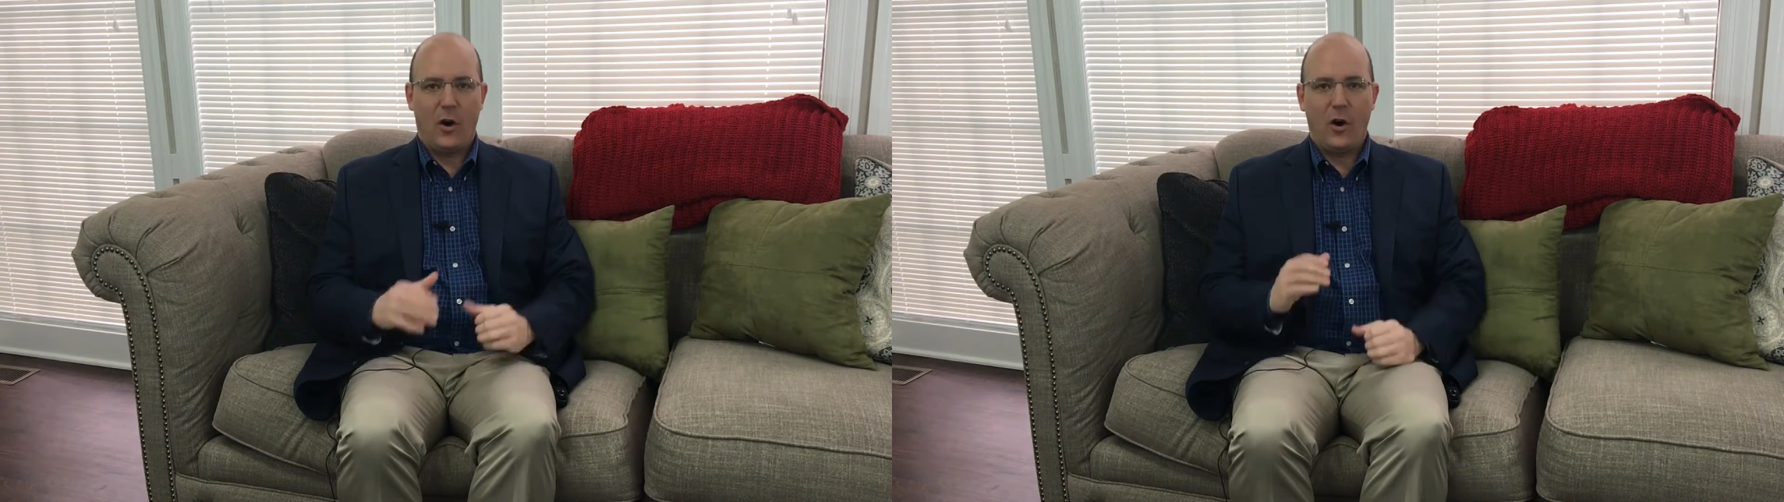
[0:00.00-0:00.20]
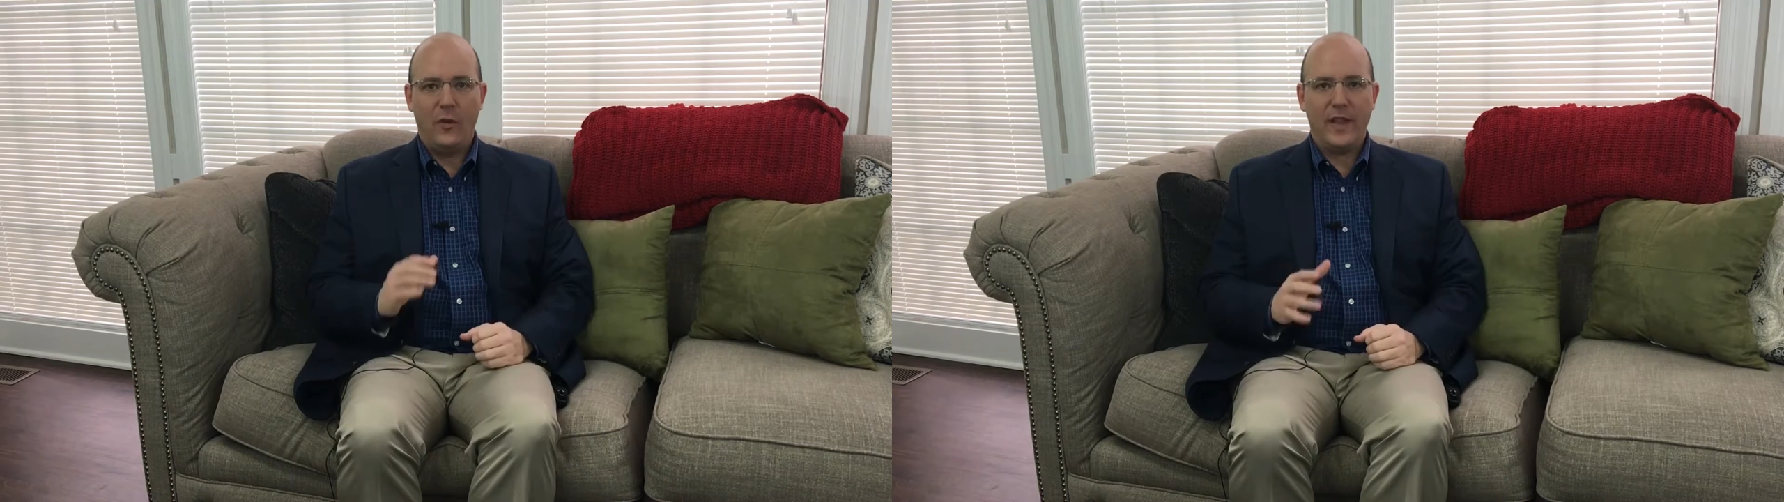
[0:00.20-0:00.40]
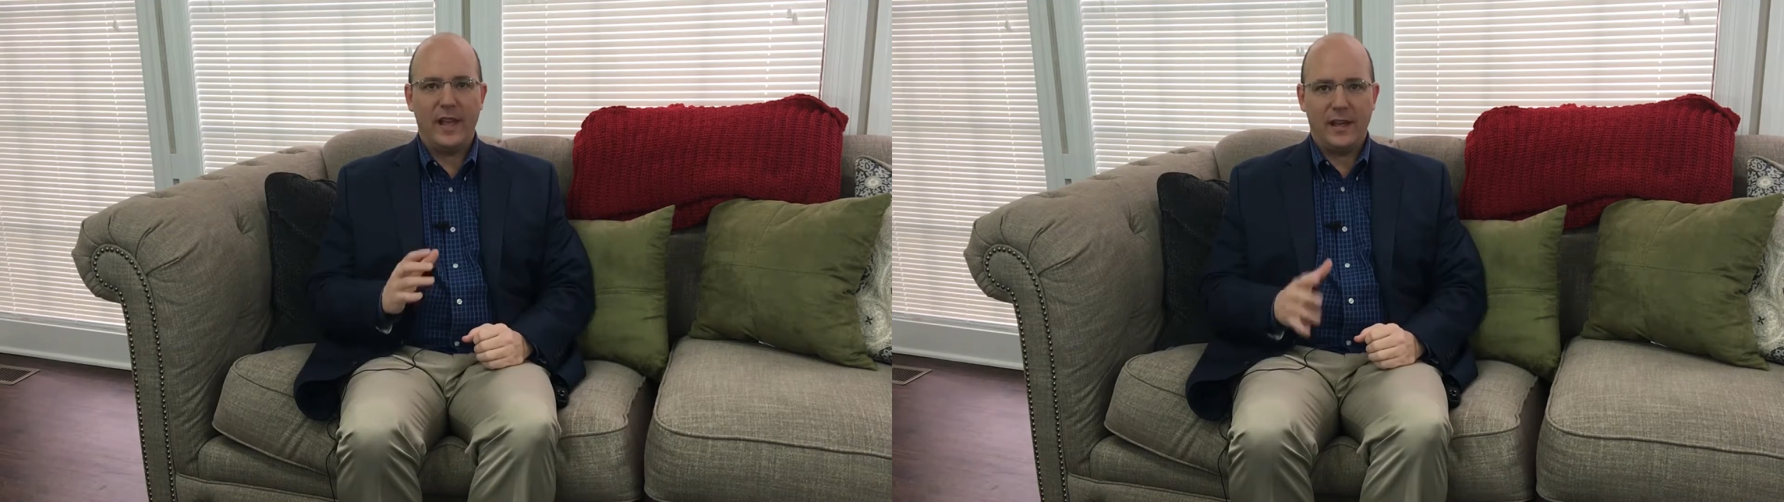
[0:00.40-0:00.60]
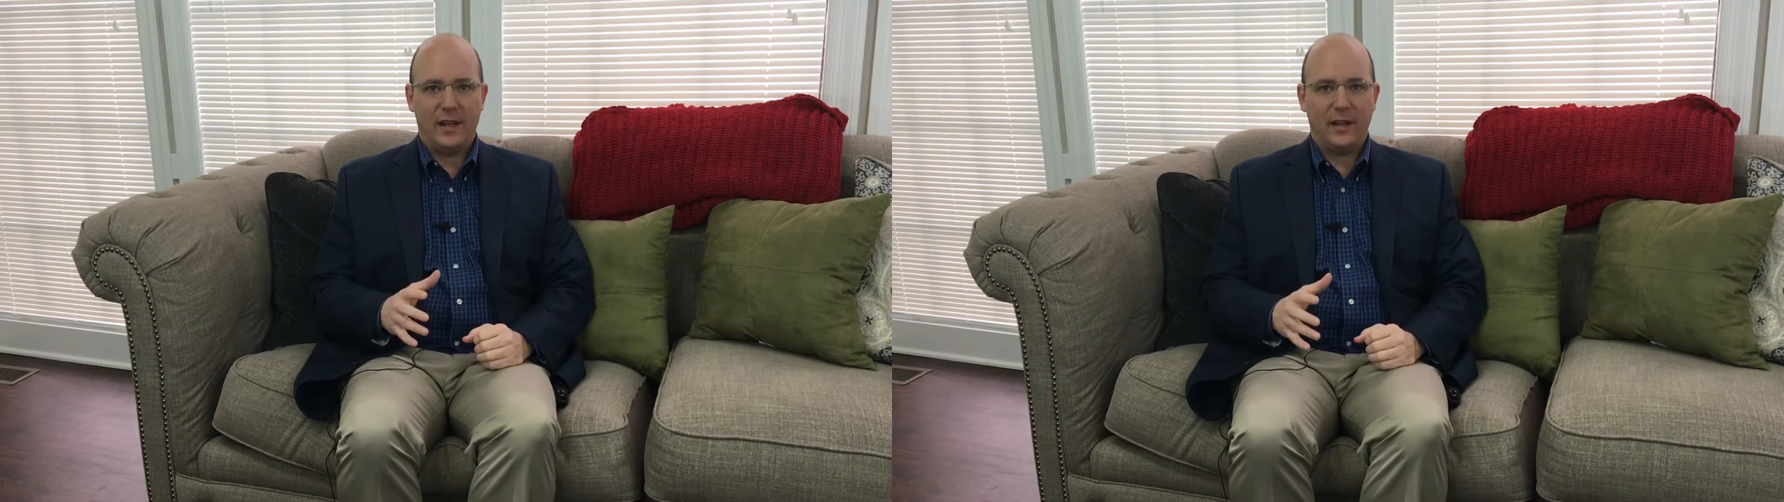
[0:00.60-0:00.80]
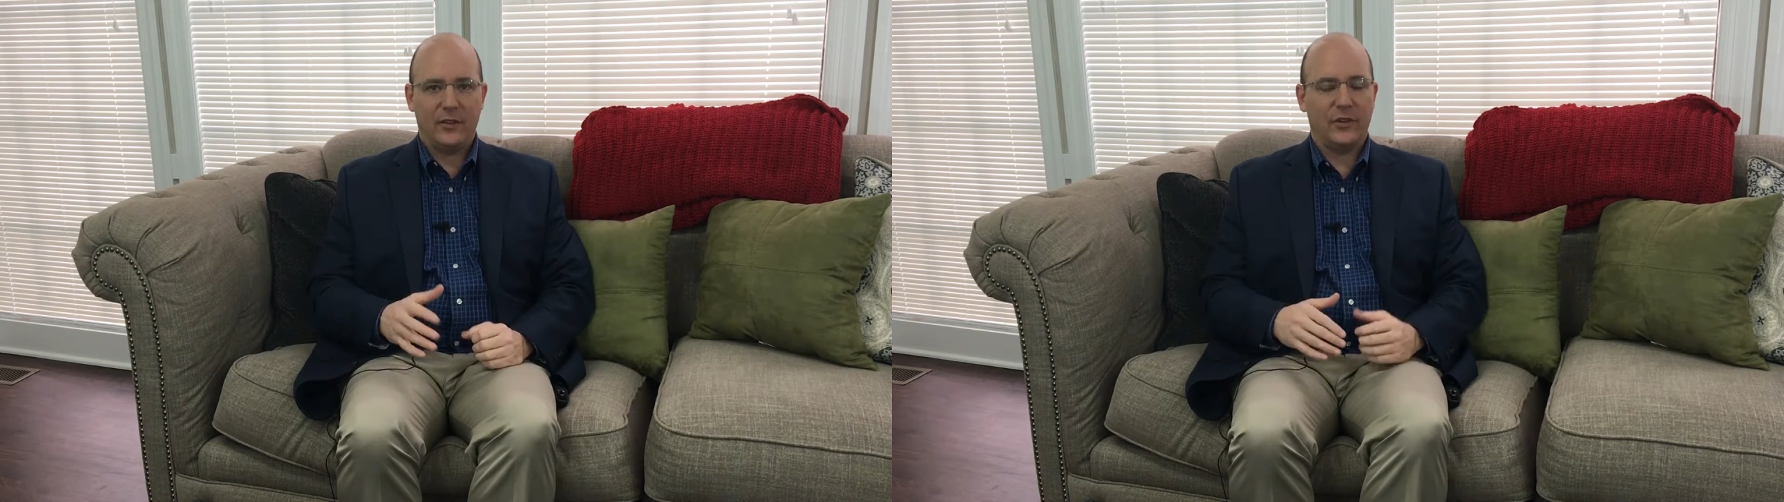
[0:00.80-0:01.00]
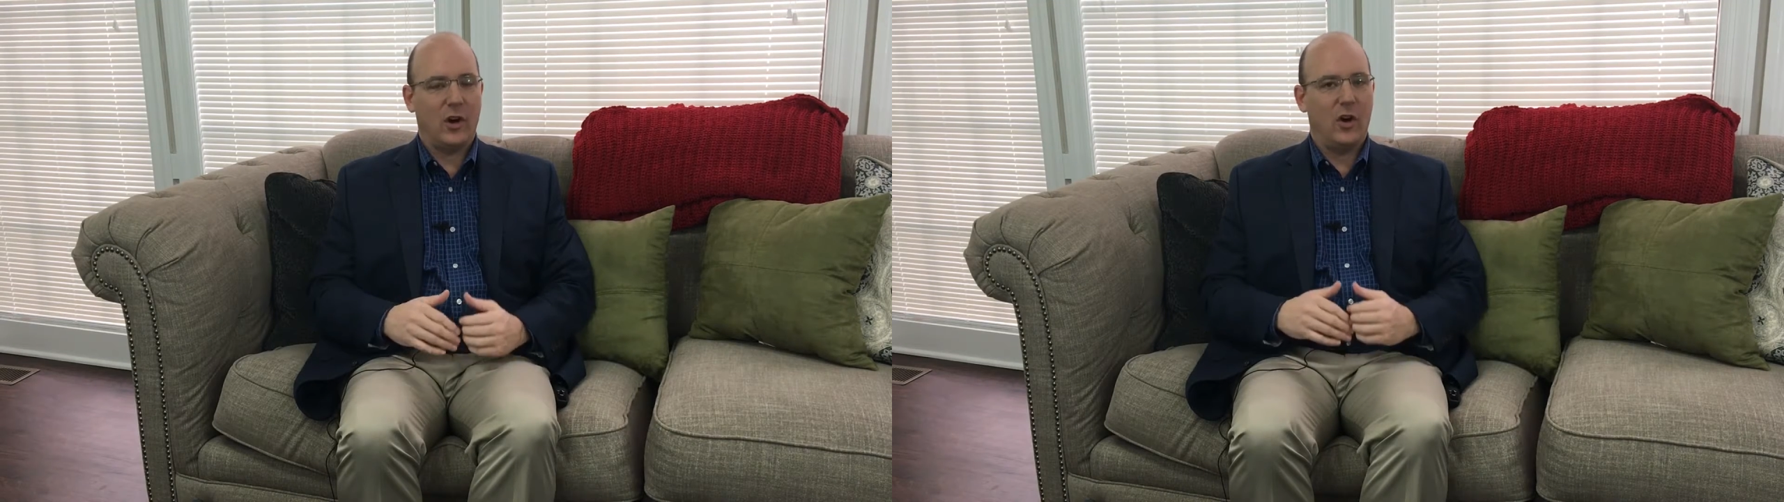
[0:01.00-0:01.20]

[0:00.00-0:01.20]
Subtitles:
All the headaches,